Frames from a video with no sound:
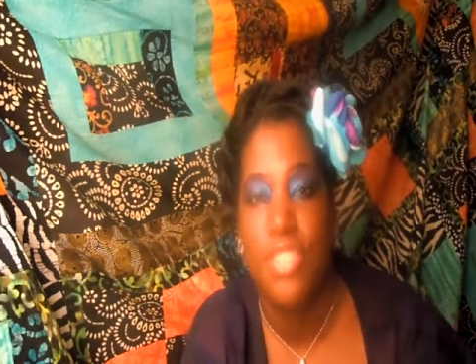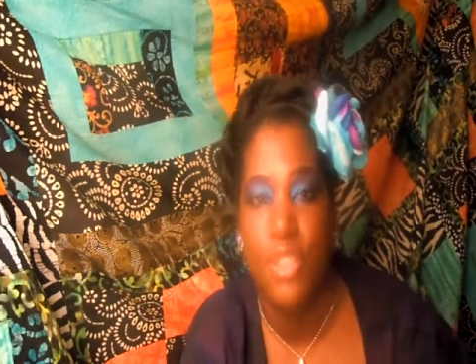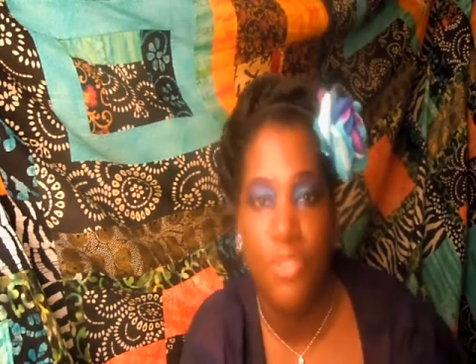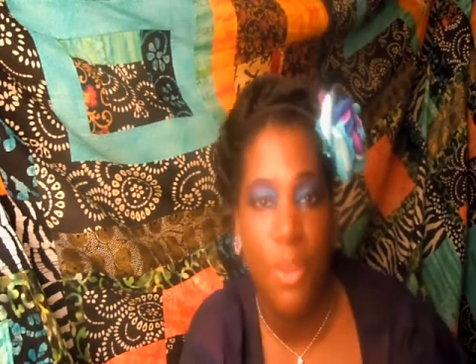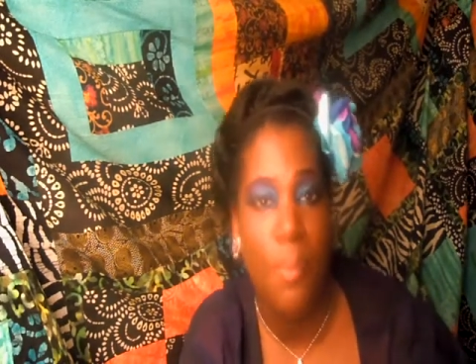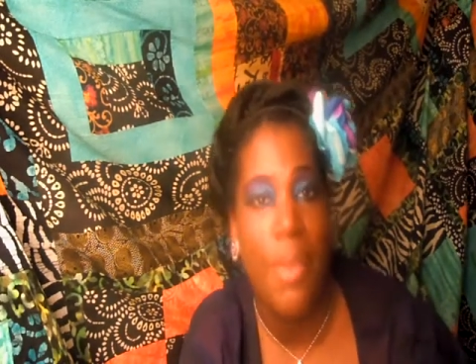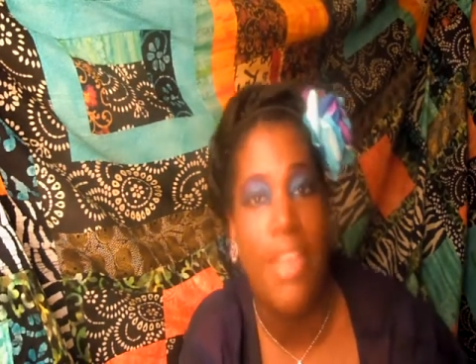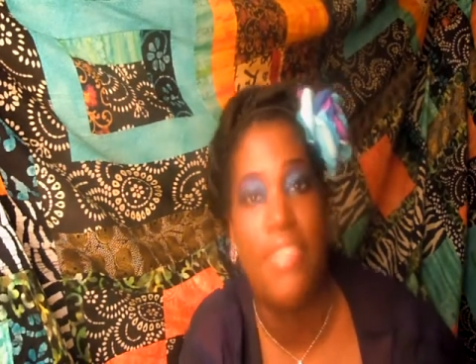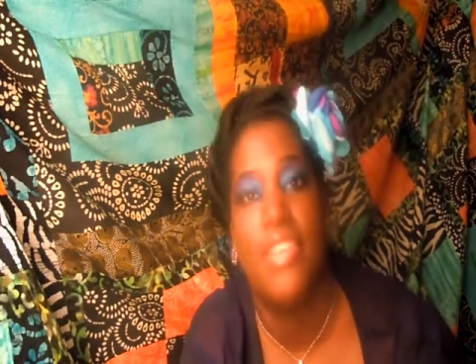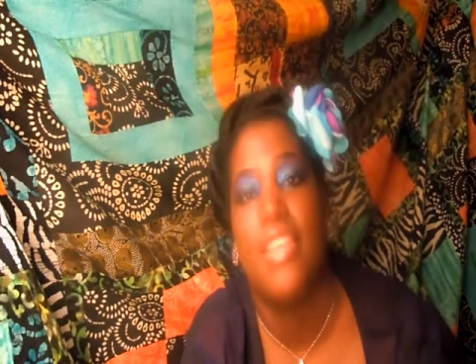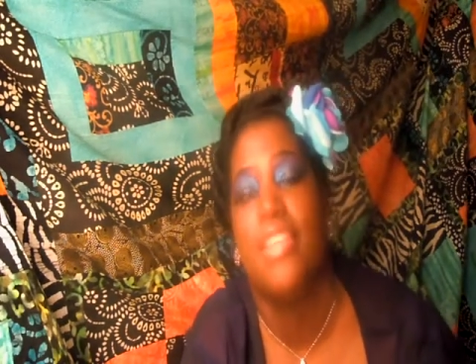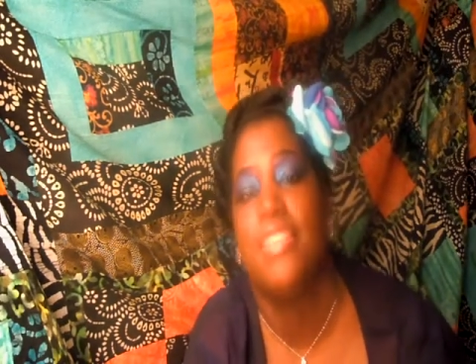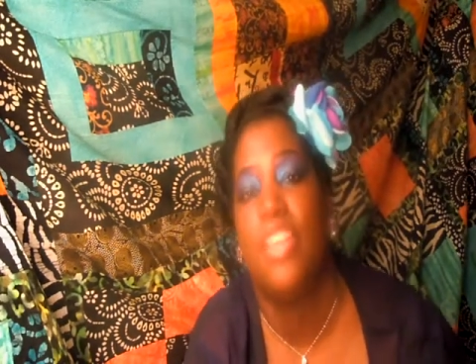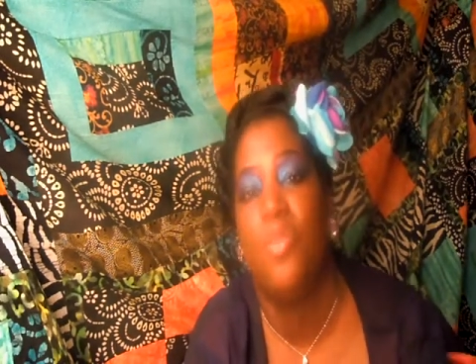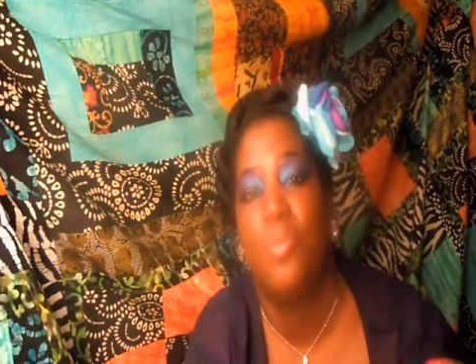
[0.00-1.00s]
different
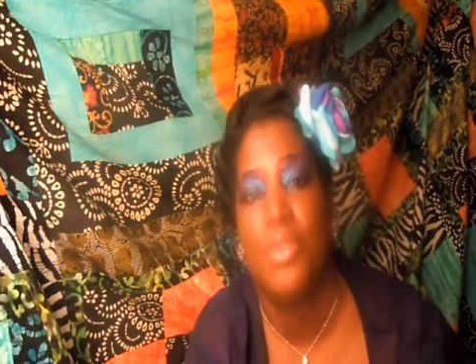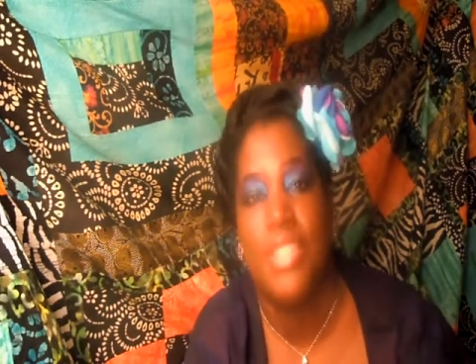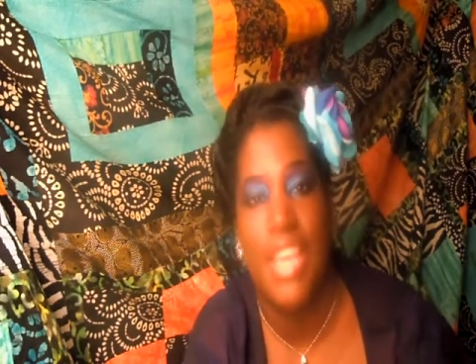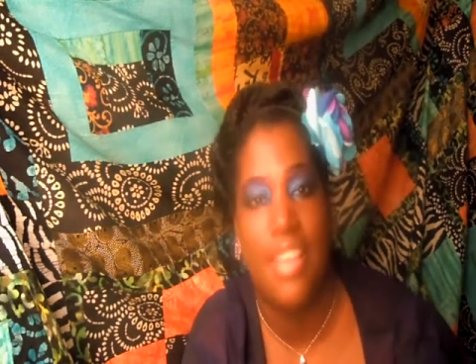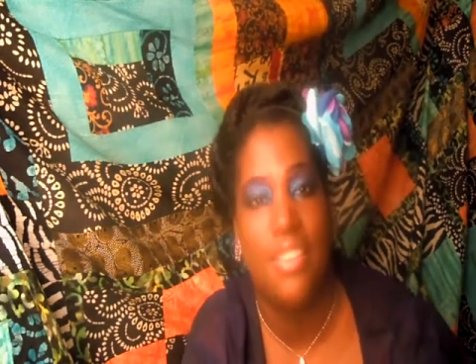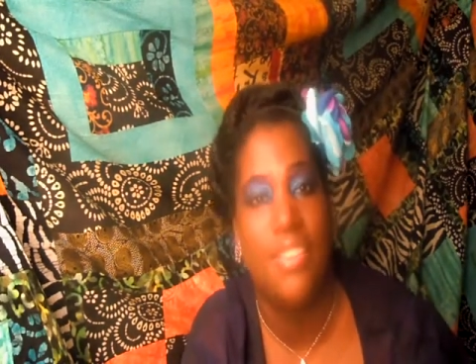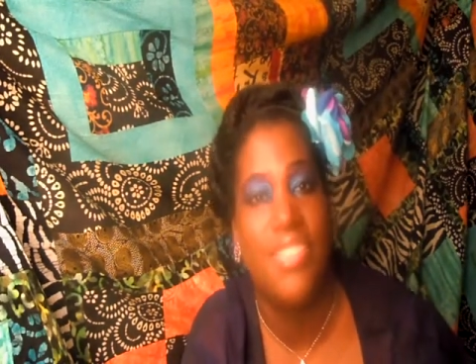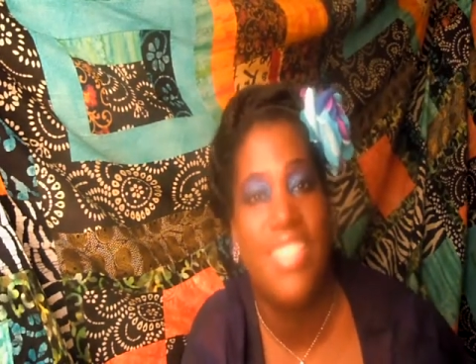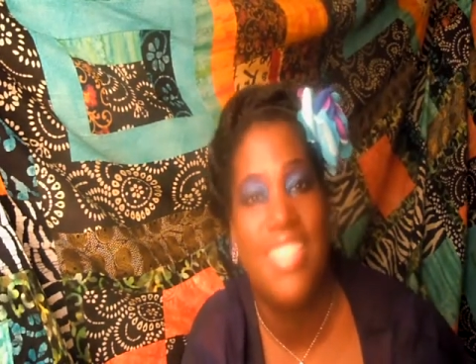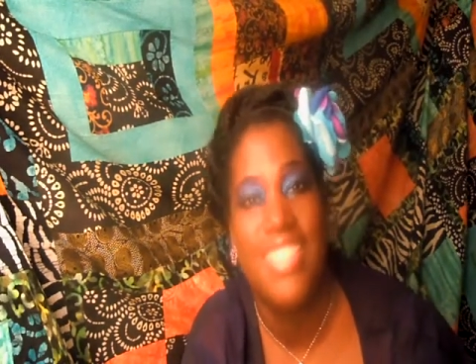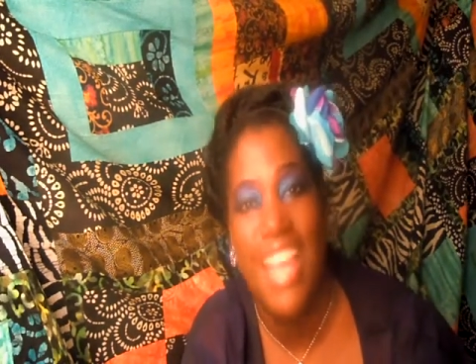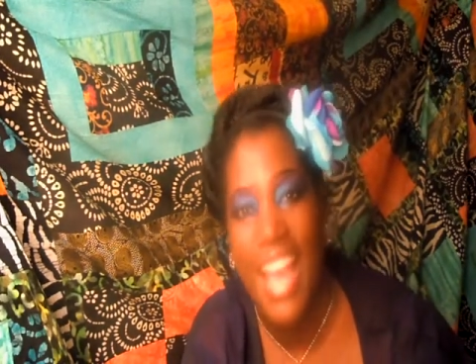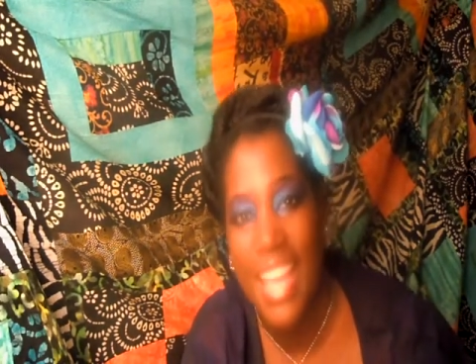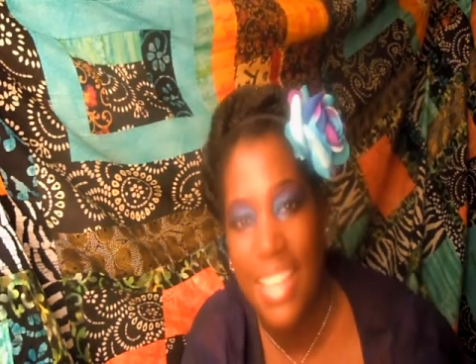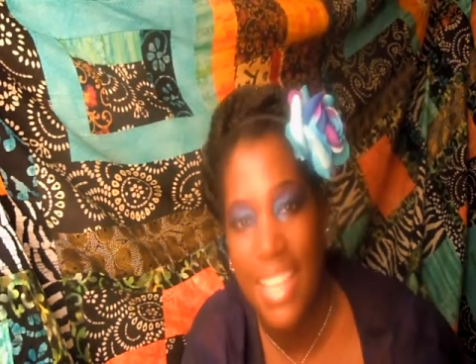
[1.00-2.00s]
methods of protective
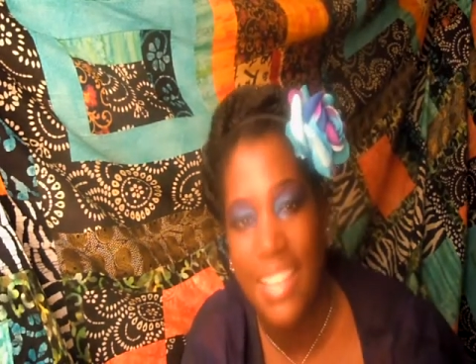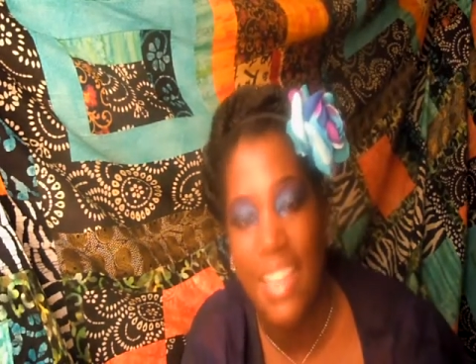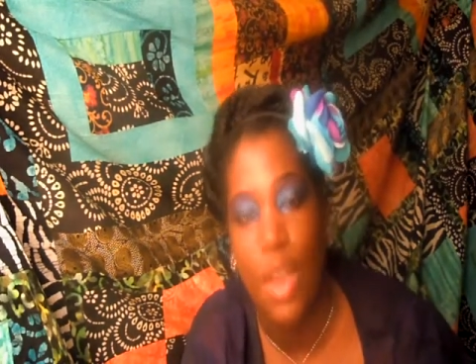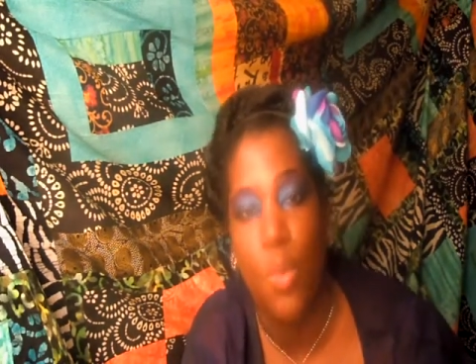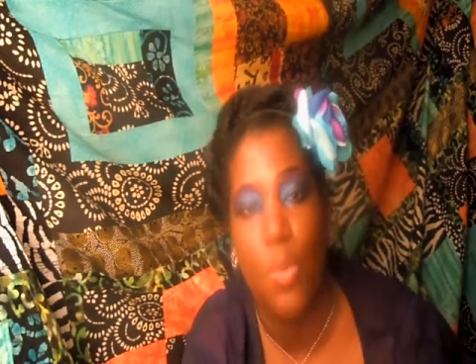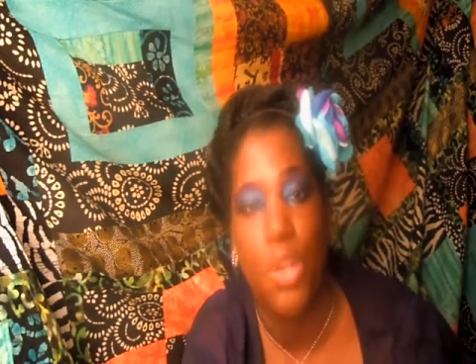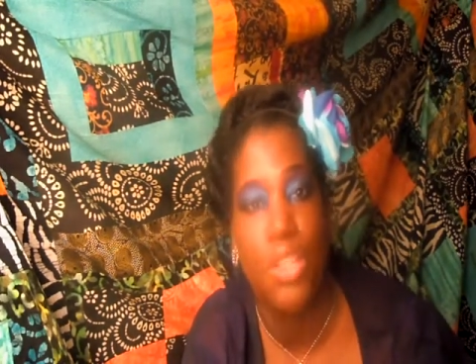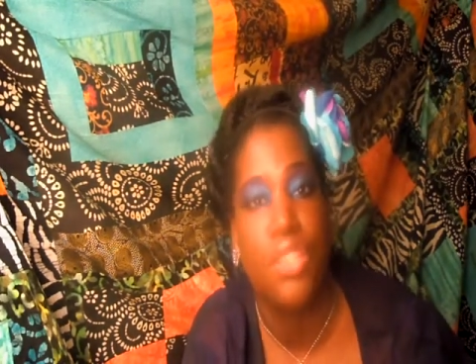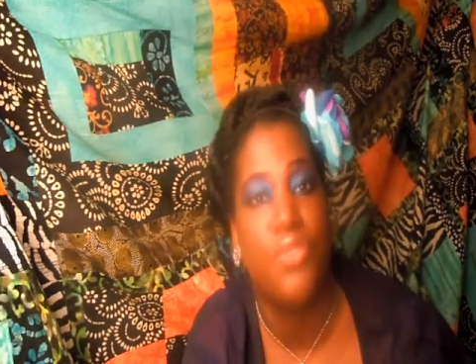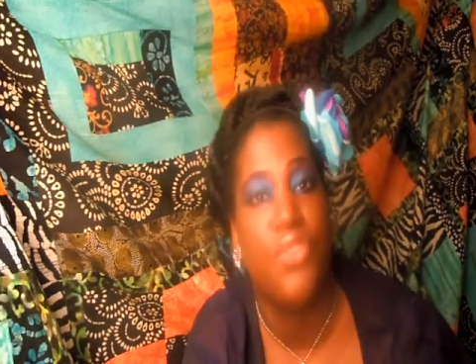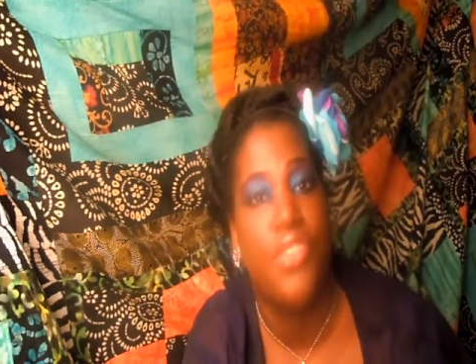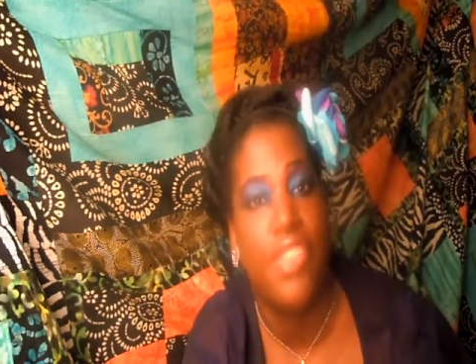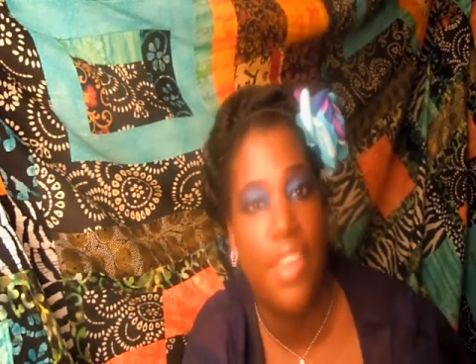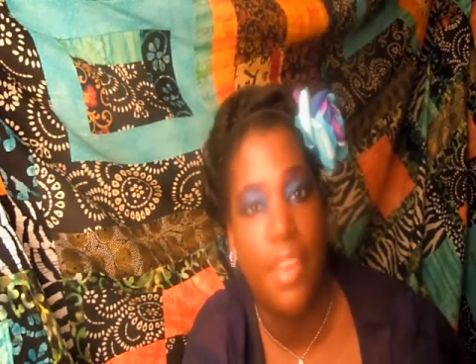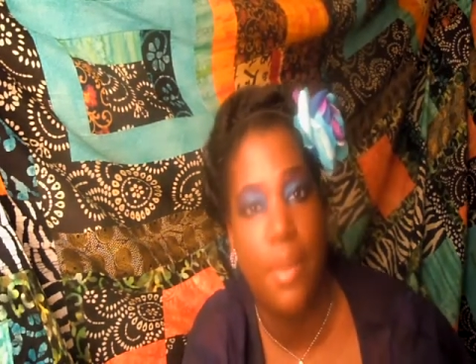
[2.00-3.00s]
styling that works
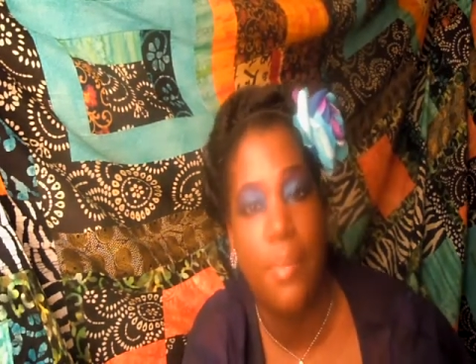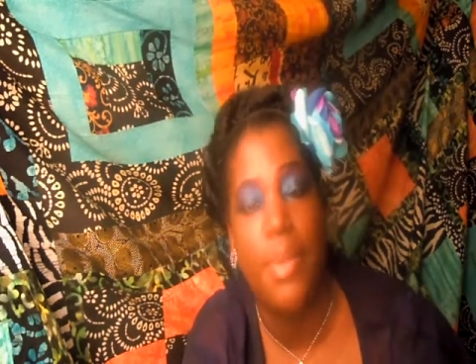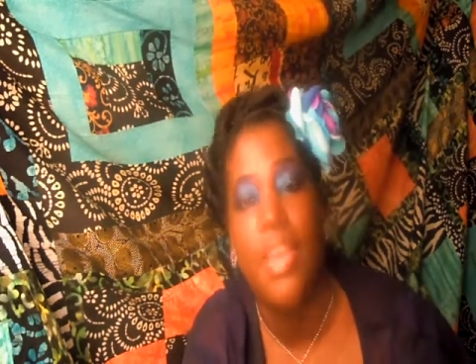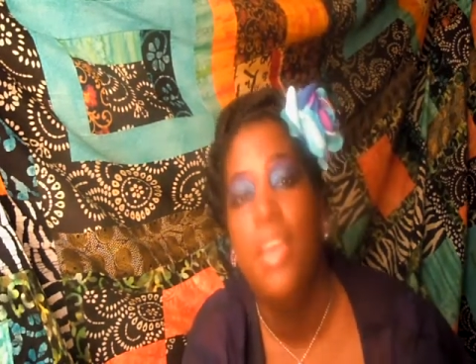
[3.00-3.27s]
for them.